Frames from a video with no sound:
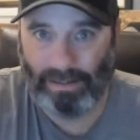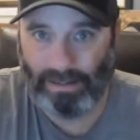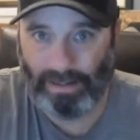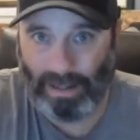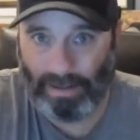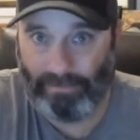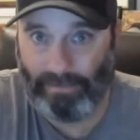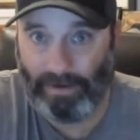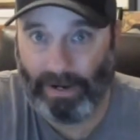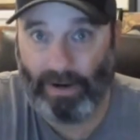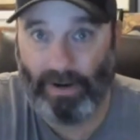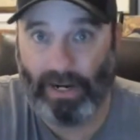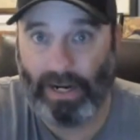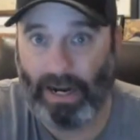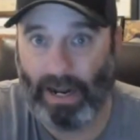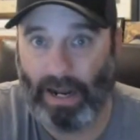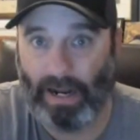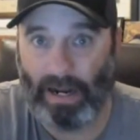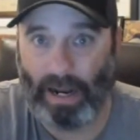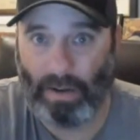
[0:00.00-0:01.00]
that very
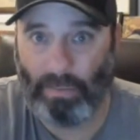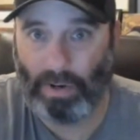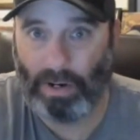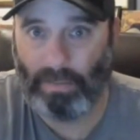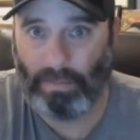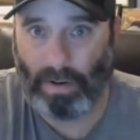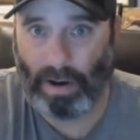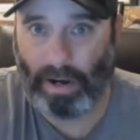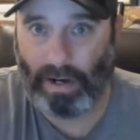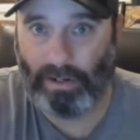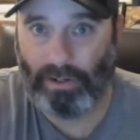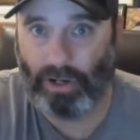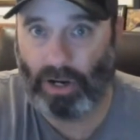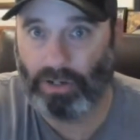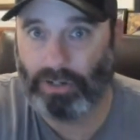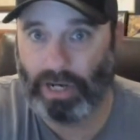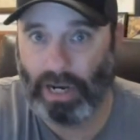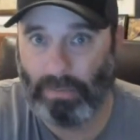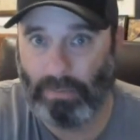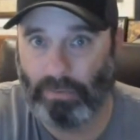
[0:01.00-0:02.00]
night, I went and bought a
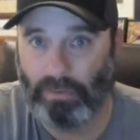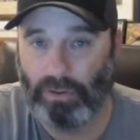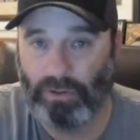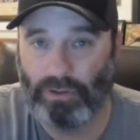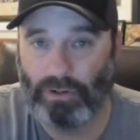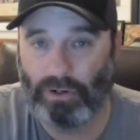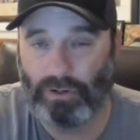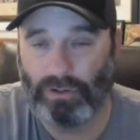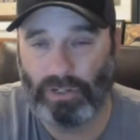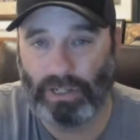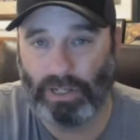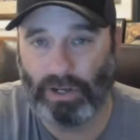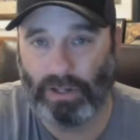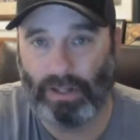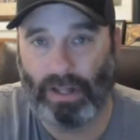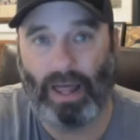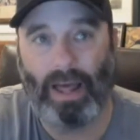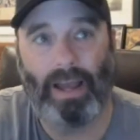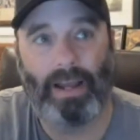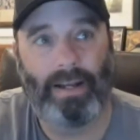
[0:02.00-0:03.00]
Josh Hamilton jersey
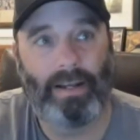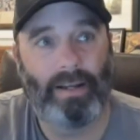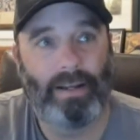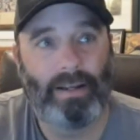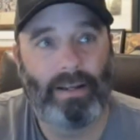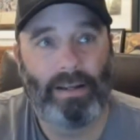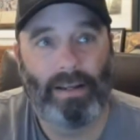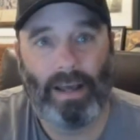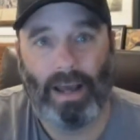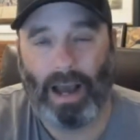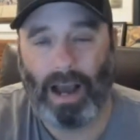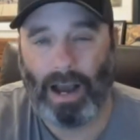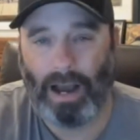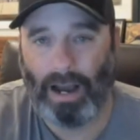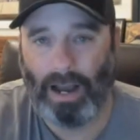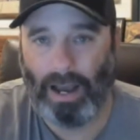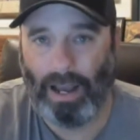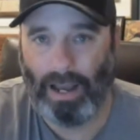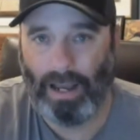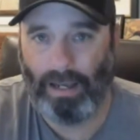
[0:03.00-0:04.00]
online.
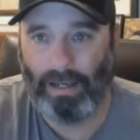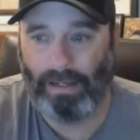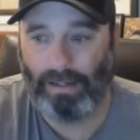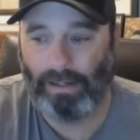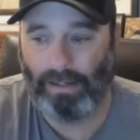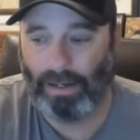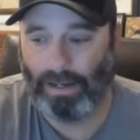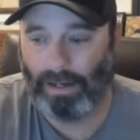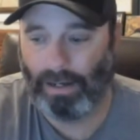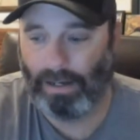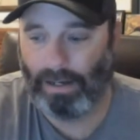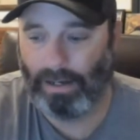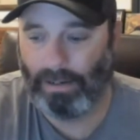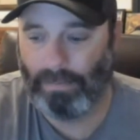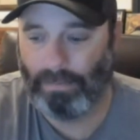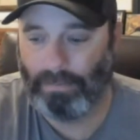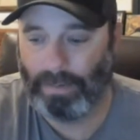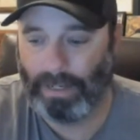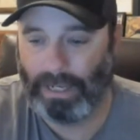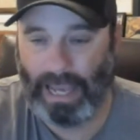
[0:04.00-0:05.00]
I
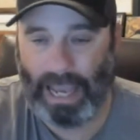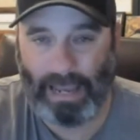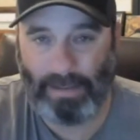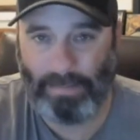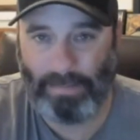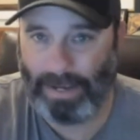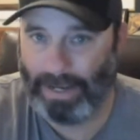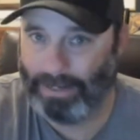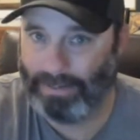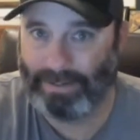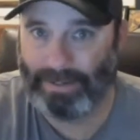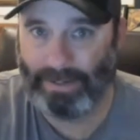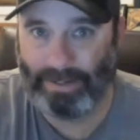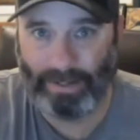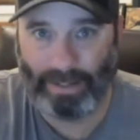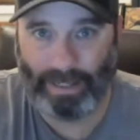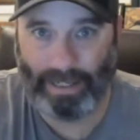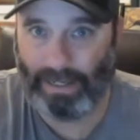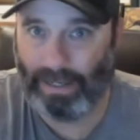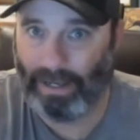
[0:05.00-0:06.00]
became
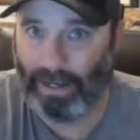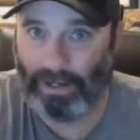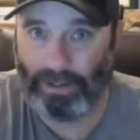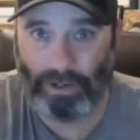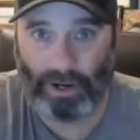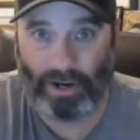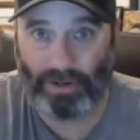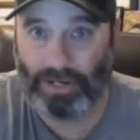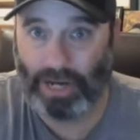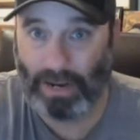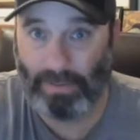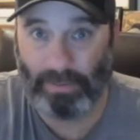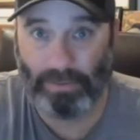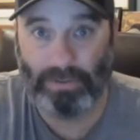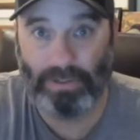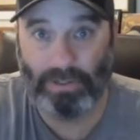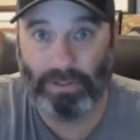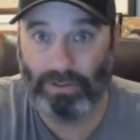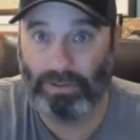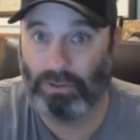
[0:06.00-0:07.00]
instantly a Josh
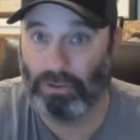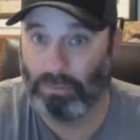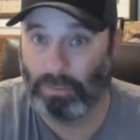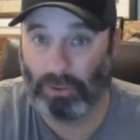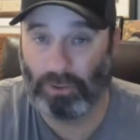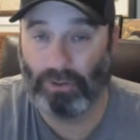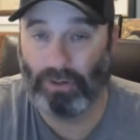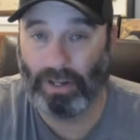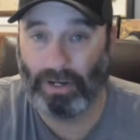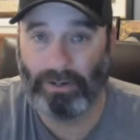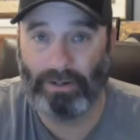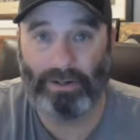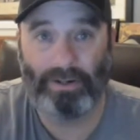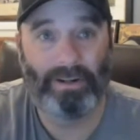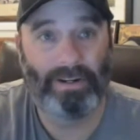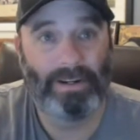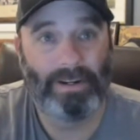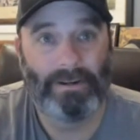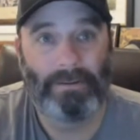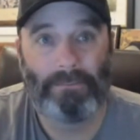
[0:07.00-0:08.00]
Hamilton super collector.
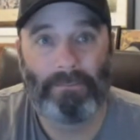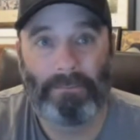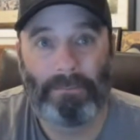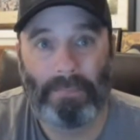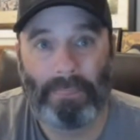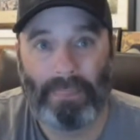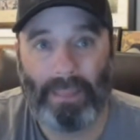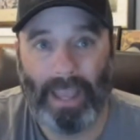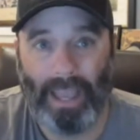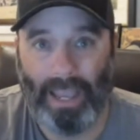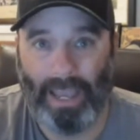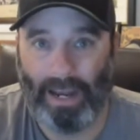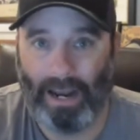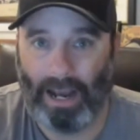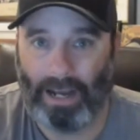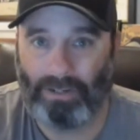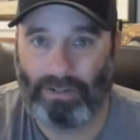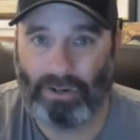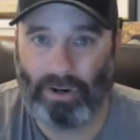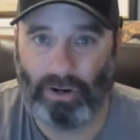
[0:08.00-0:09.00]
And
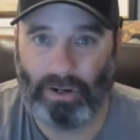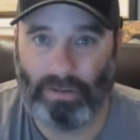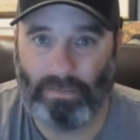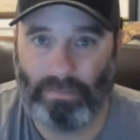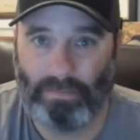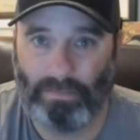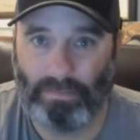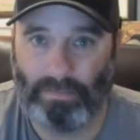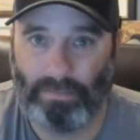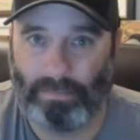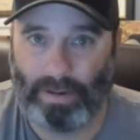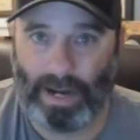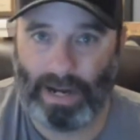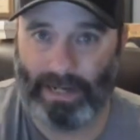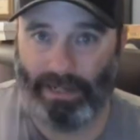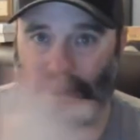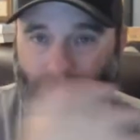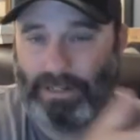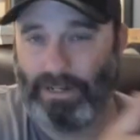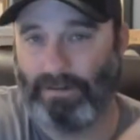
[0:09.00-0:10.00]
I started
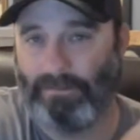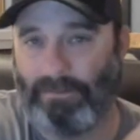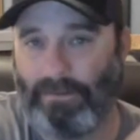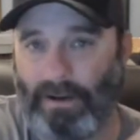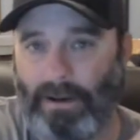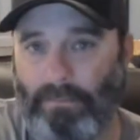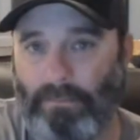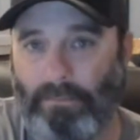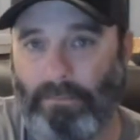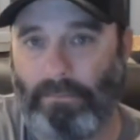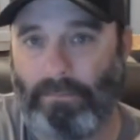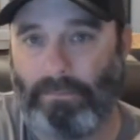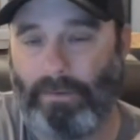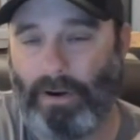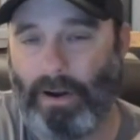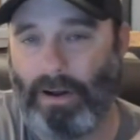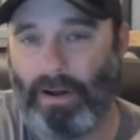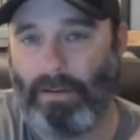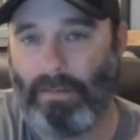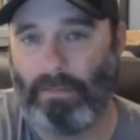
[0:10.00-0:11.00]
buying stuff up
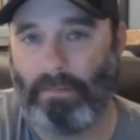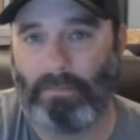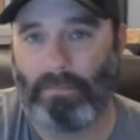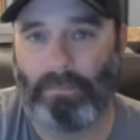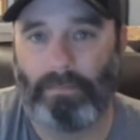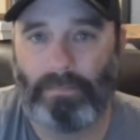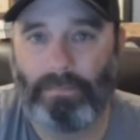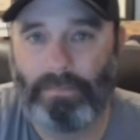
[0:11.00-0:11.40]
from,